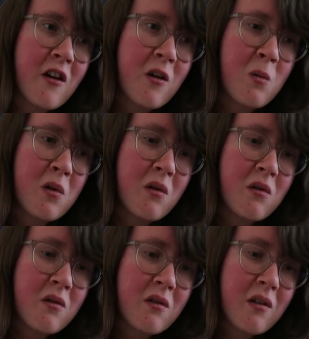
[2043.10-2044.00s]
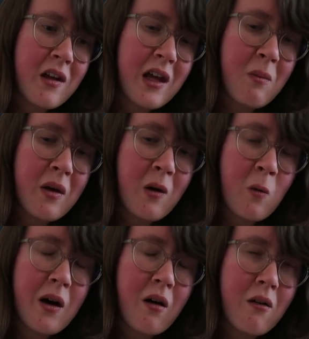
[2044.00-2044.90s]
I hope you're keeping
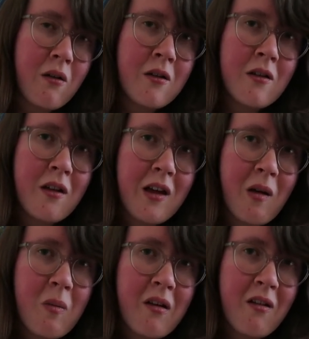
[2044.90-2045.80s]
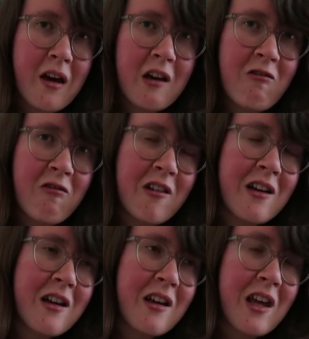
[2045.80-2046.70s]
well, keeping safe,
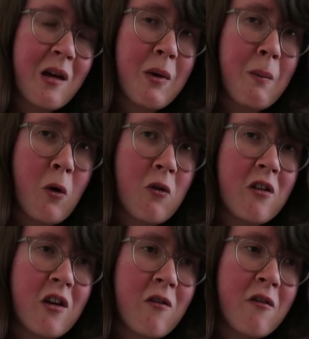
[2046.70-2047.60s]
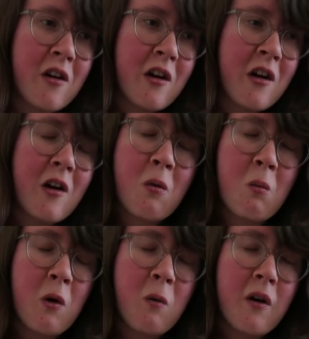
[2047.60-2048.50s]
keeping positive.
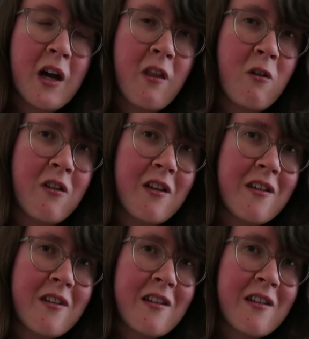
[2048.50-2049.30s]
We will get through this.